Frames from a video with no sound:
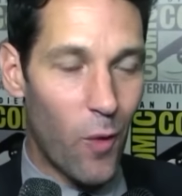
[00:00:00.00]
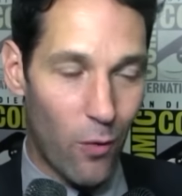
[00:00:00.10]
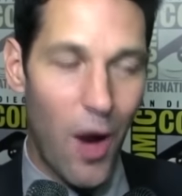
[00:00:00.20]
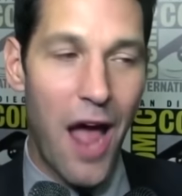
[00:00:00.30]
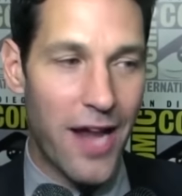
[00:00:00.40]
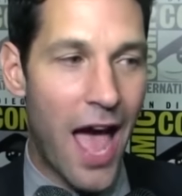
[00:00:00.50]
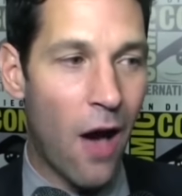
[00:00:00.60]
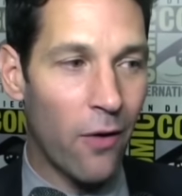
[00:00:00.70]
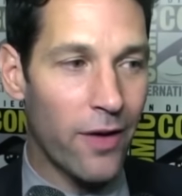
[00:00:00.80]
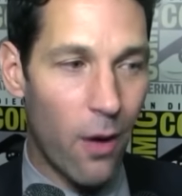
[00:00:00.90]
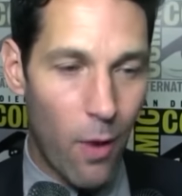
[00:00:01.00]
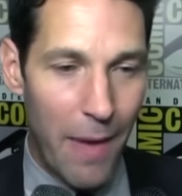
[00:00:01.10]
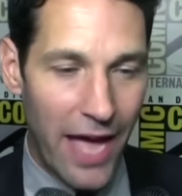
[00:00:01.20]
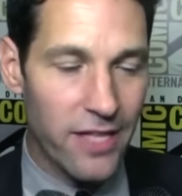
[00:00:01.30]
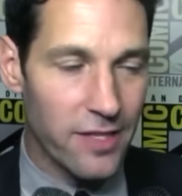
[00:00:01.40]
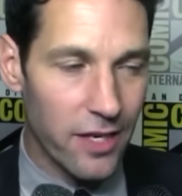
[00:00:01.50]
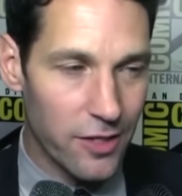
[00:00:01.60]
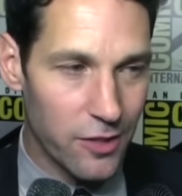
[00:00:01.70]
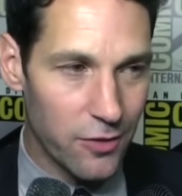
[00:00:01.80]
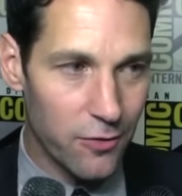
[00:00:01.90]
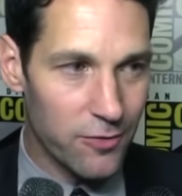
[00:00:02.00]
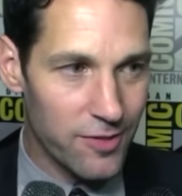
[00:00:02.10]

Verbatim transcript: where we're at now and what Peyton's going to do.